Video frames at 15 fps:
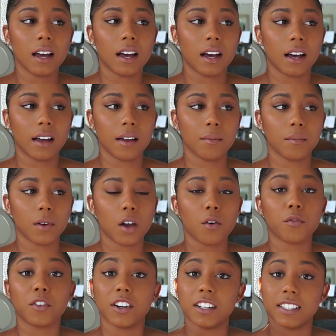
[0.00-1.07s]

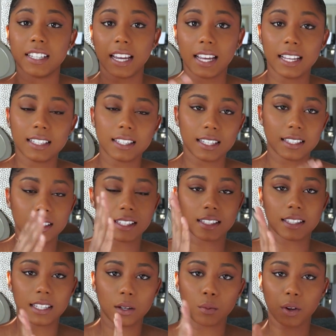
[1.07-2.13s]
for a date and to
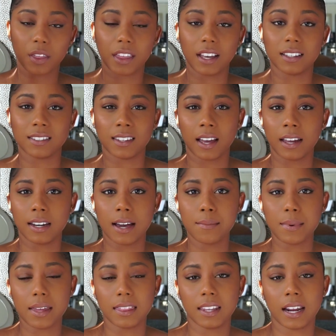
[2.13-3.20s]
see where things line
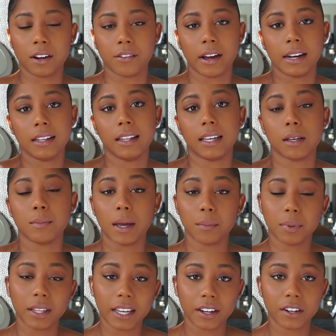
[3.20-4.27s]
up, and then I write it like in my
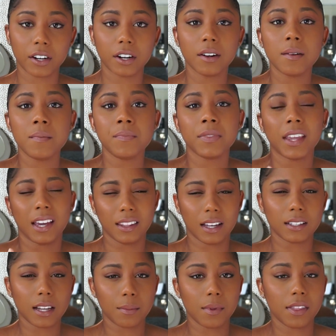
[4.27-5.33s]
planner and
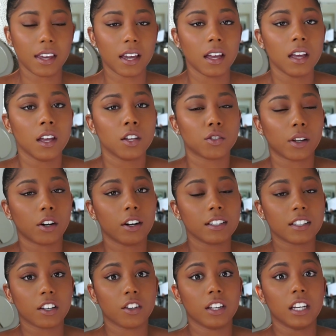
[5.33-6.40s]
that type of thing. So I don't
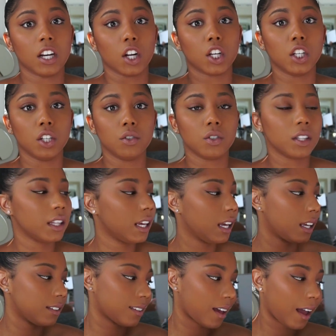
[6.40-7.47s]
necessarily need a huge
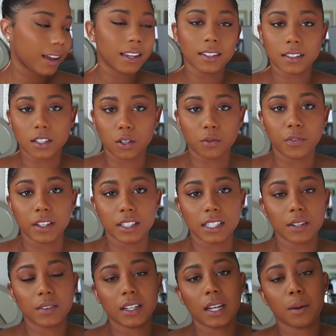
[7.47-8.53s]
thing because I can still fit
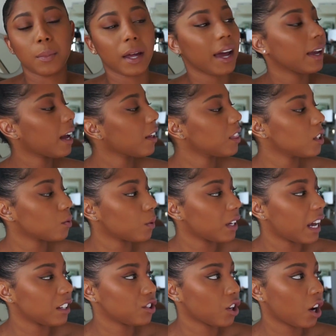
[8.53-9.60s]
stuff in it. But I got this
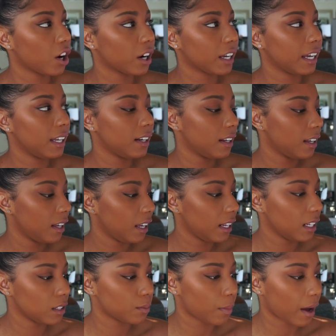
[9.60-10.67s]
one at Target.
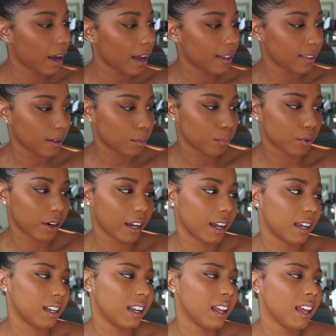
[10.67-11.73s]
It is by the
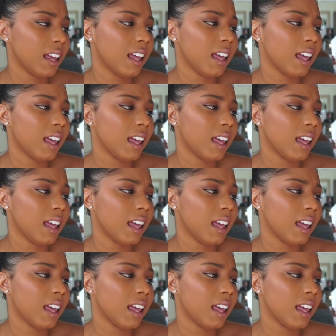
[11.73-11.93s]
brand